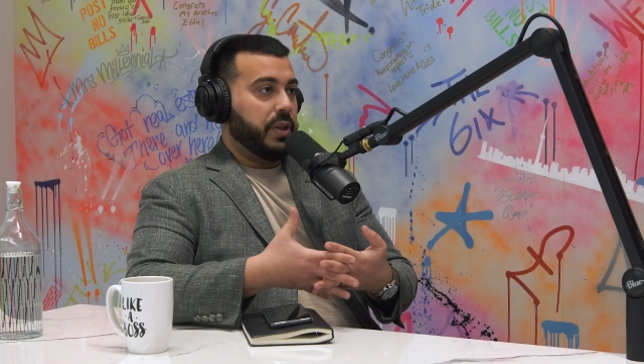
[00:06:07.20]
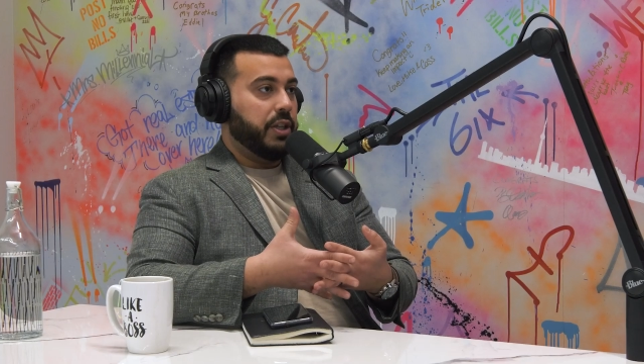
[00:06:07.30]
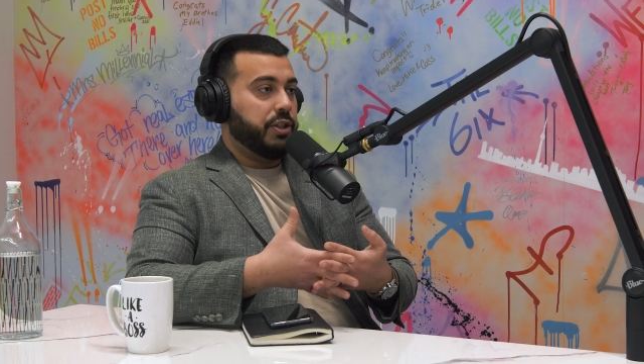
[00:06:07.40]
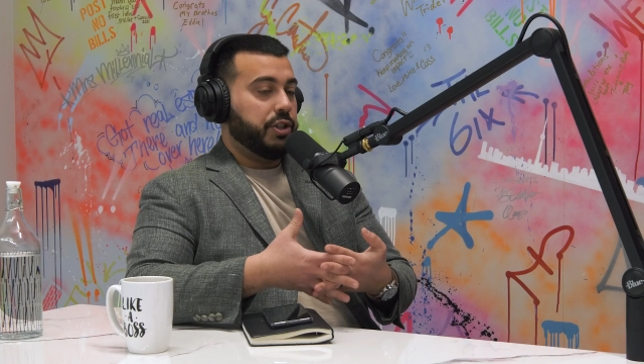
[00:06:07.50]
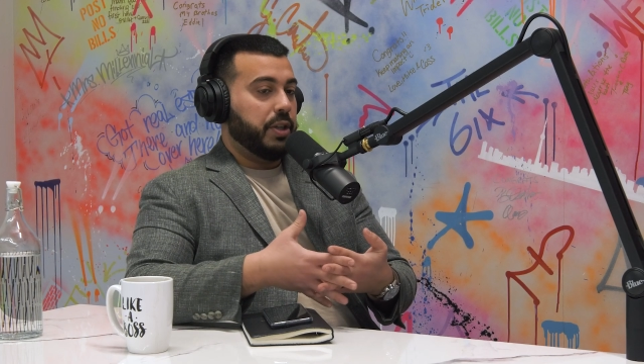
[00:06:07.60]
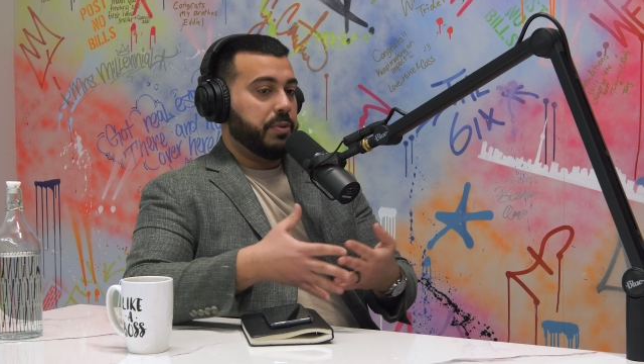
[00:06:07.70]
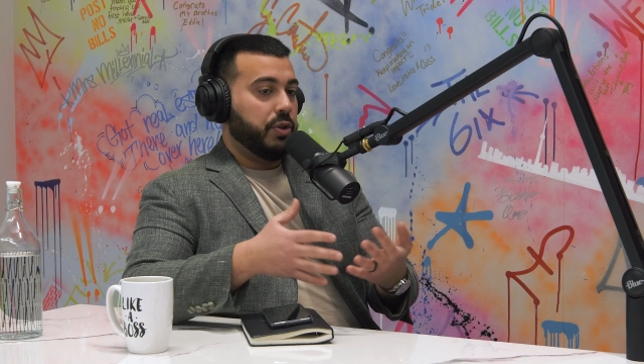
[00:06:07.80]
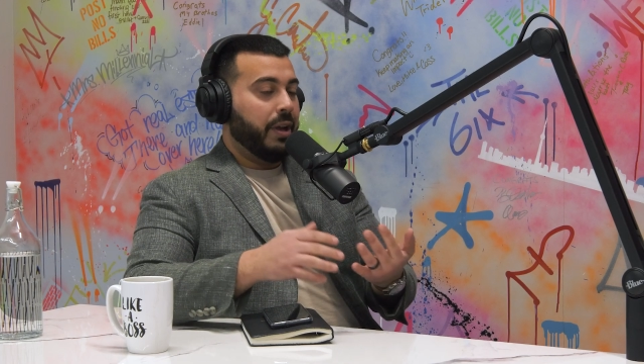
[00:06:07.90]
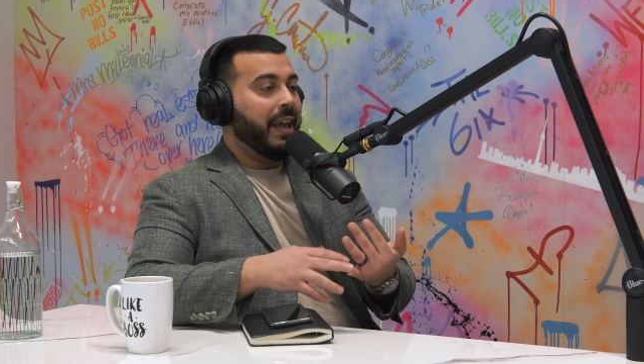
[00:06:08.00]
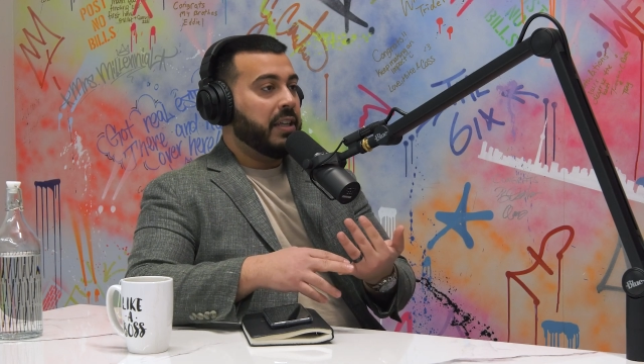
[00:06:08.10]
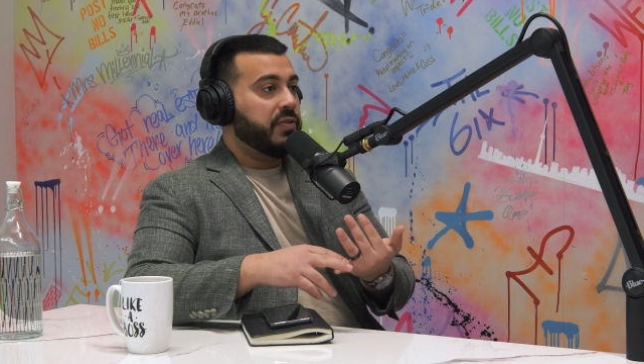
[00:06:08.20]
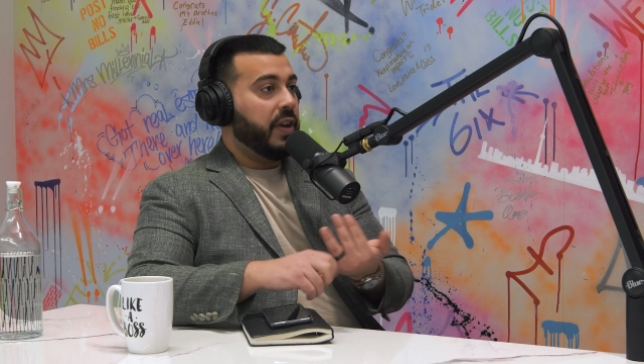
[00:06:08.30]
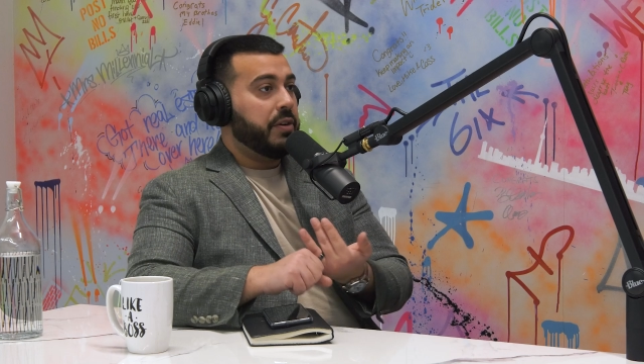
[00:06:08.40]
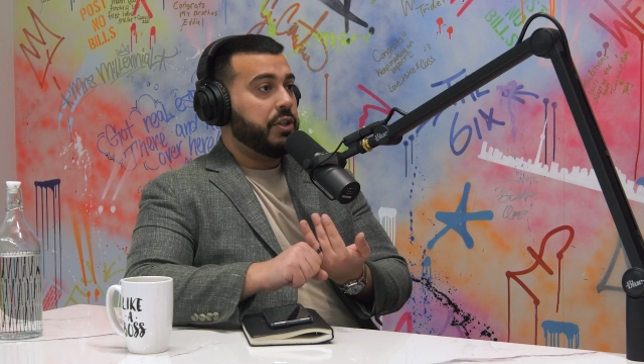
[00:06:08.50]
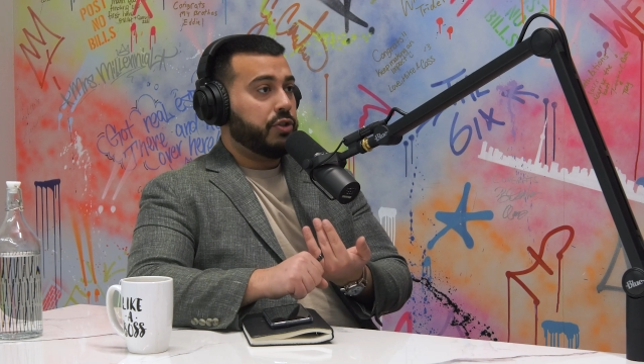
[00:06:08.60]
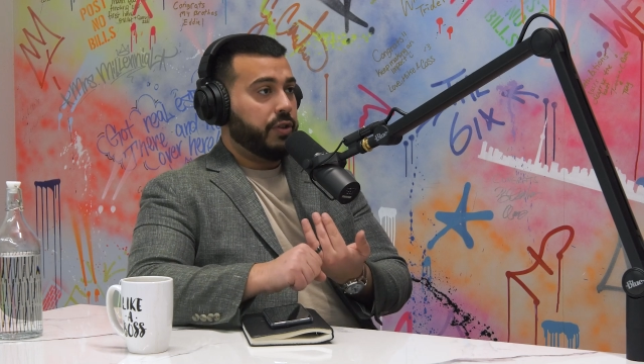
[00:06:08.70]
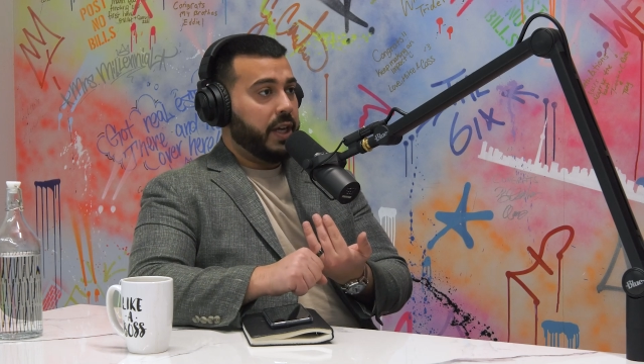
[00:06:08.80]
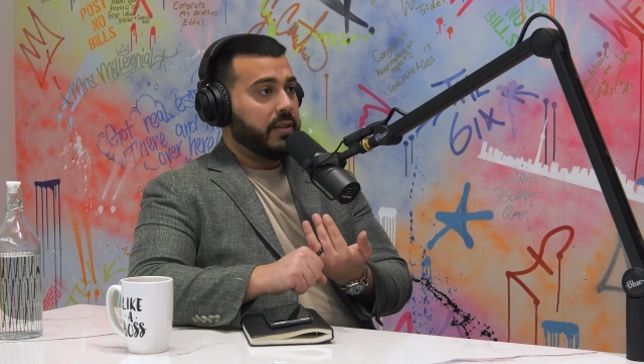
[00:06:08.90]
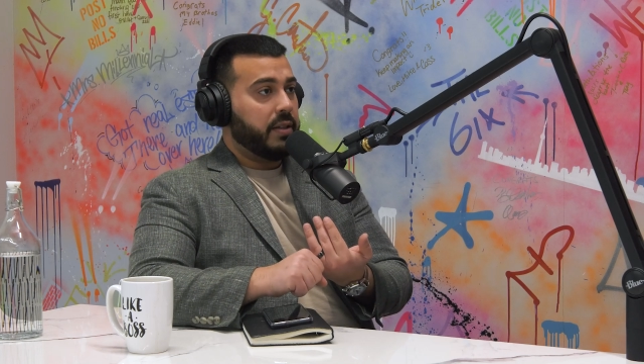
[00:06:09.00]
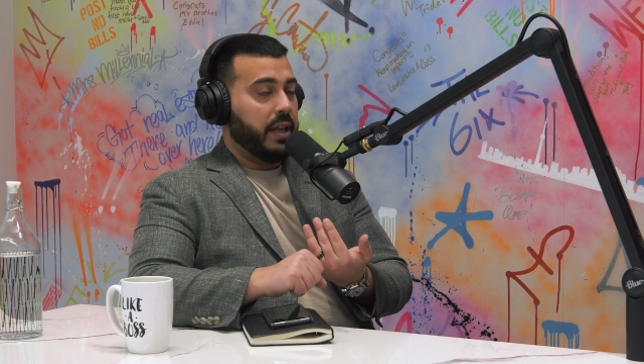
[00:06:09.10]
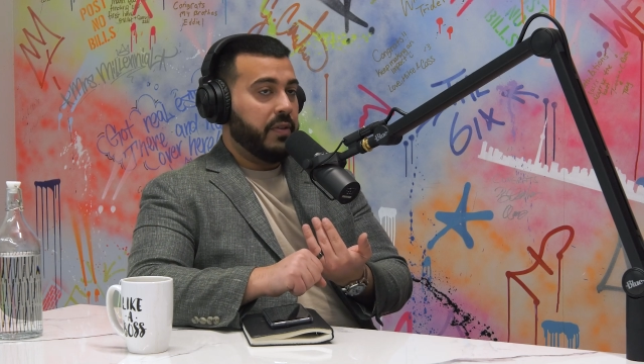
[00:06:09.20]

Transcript: relationship. So A is very strict,